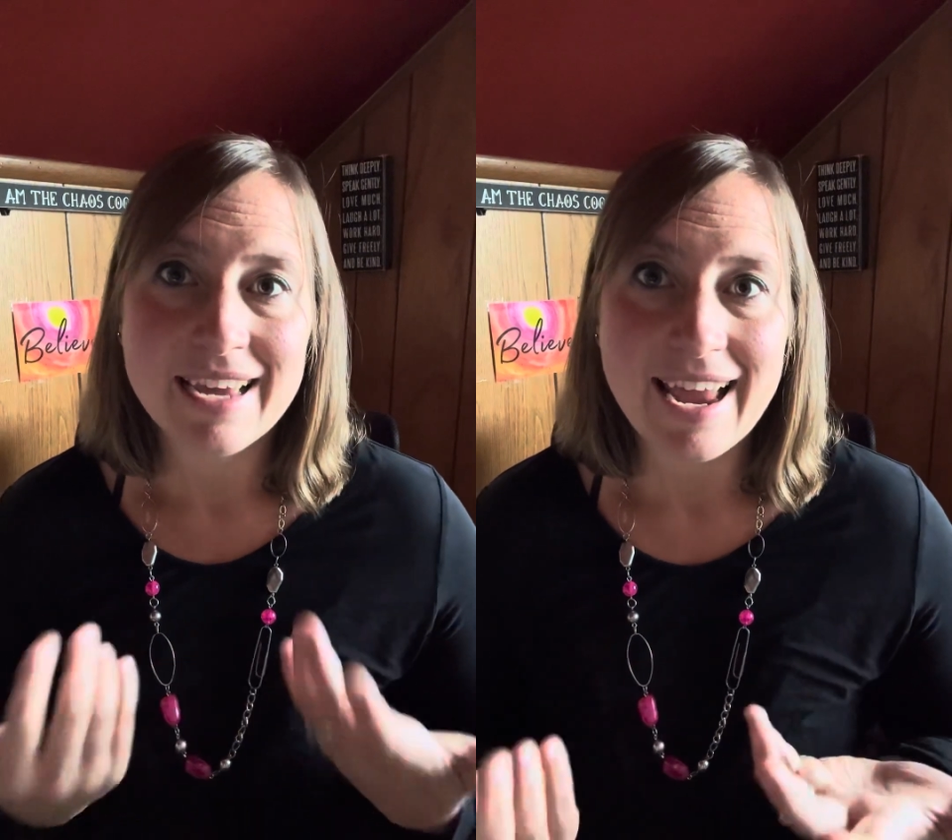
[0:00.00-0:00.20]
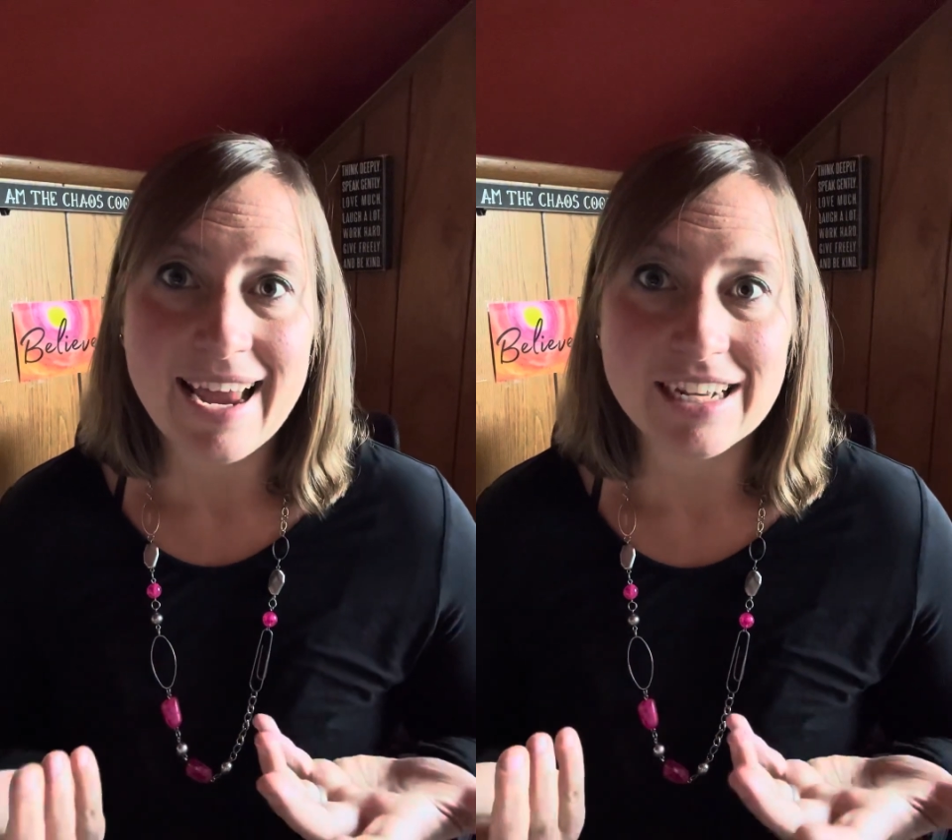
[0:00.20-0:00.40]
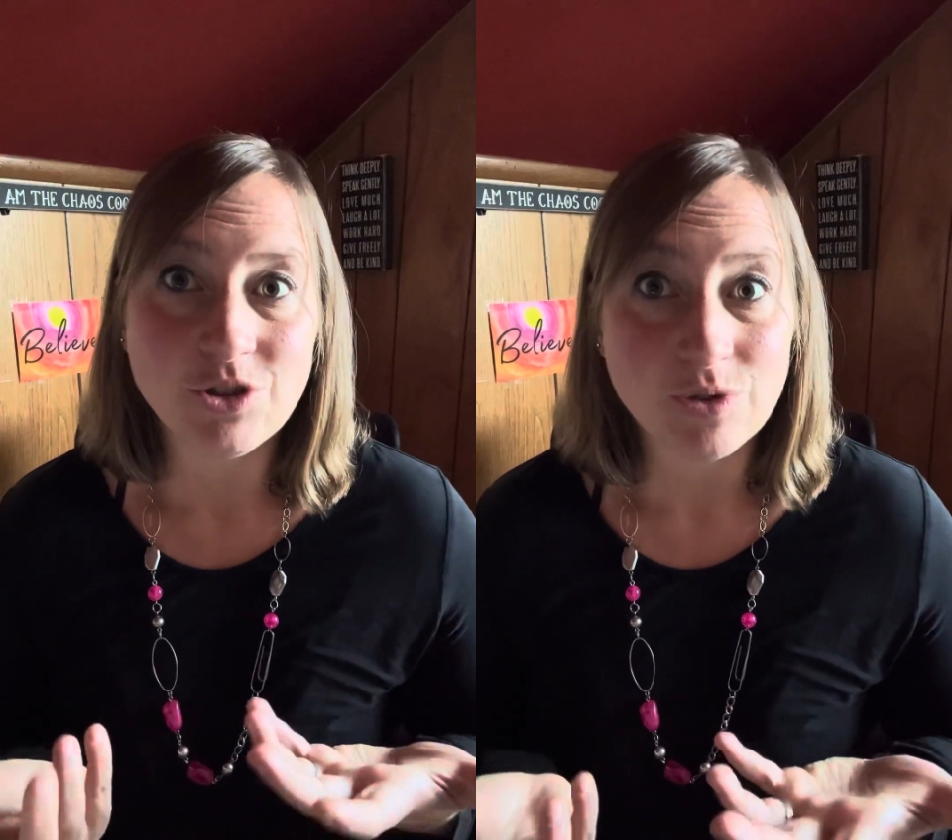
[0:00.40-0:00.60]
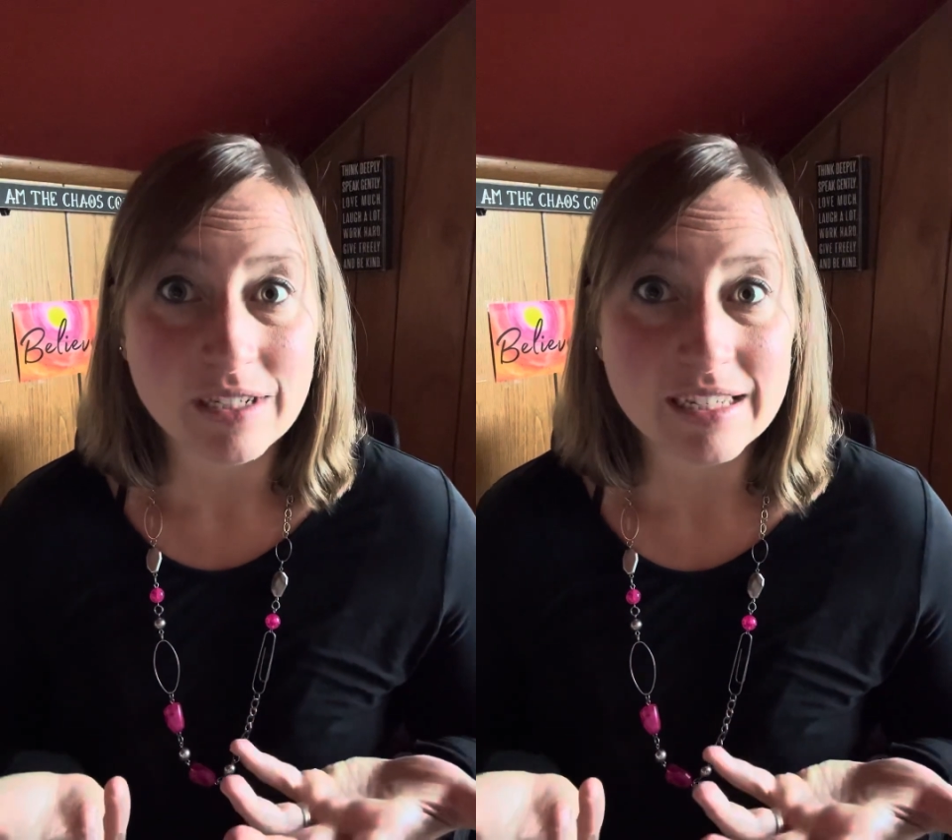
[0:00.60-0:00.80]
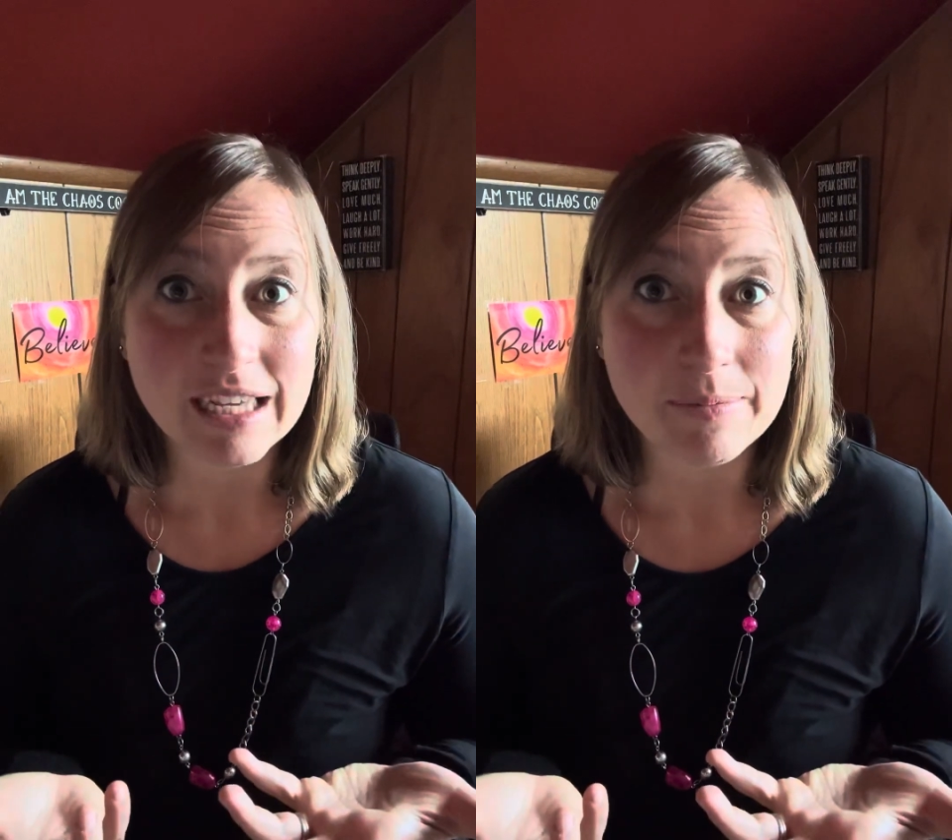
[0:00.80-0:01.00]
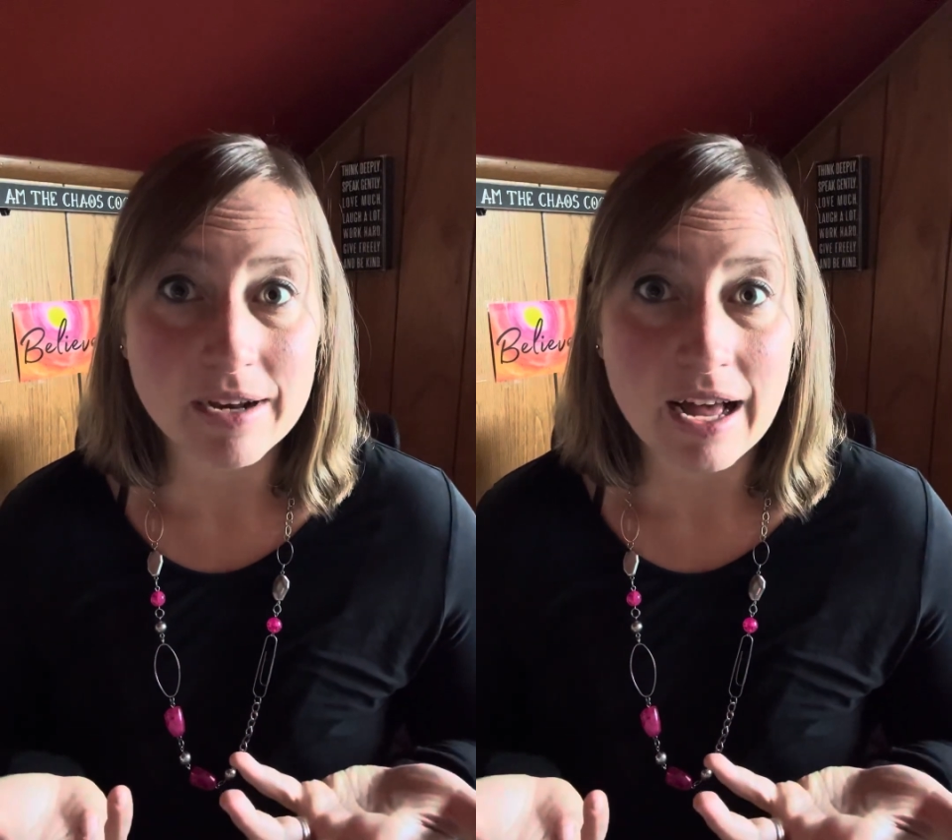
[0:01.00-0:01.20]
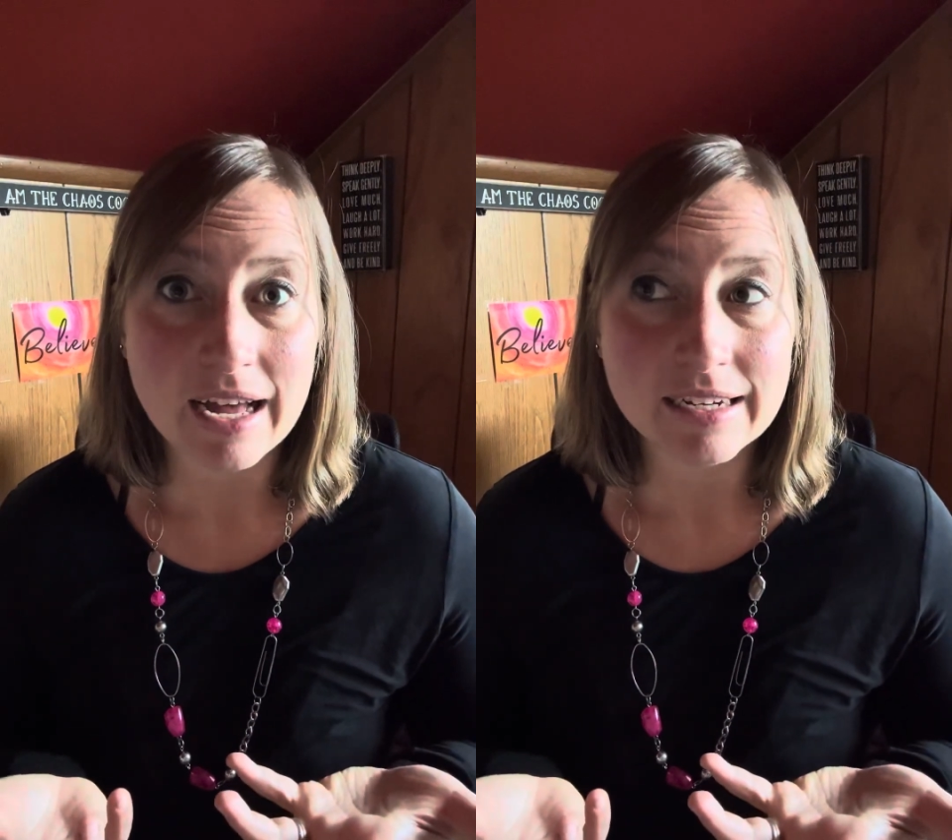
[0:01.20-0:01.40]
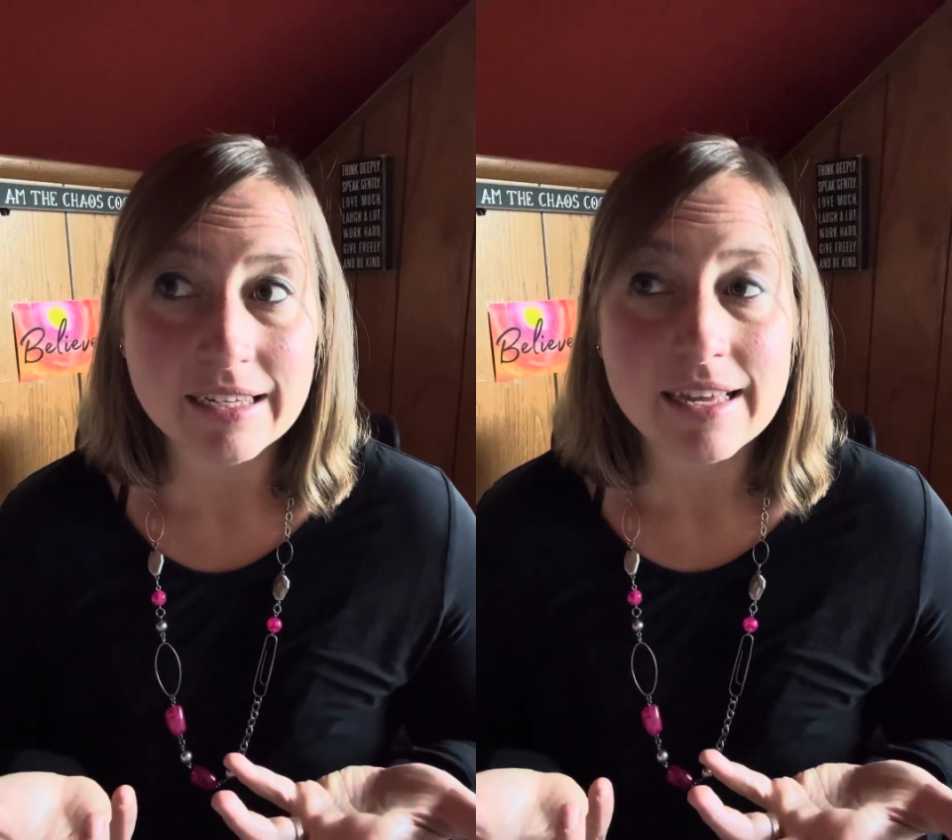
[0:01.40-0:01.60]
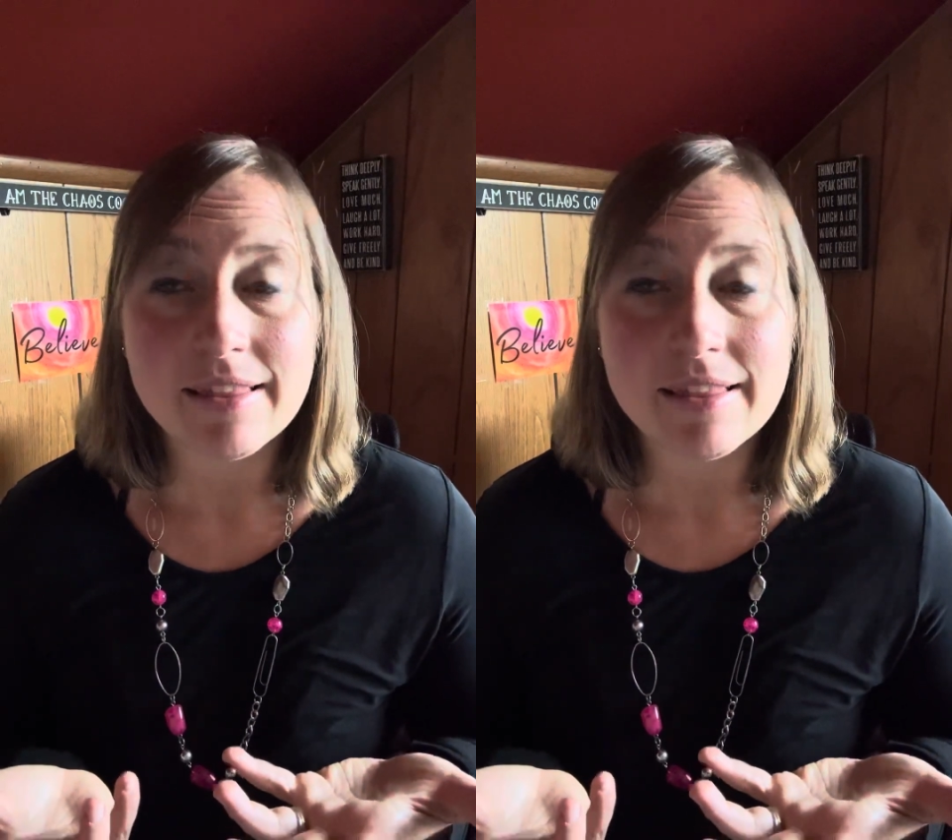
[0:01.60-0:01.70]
and you need to keep it on,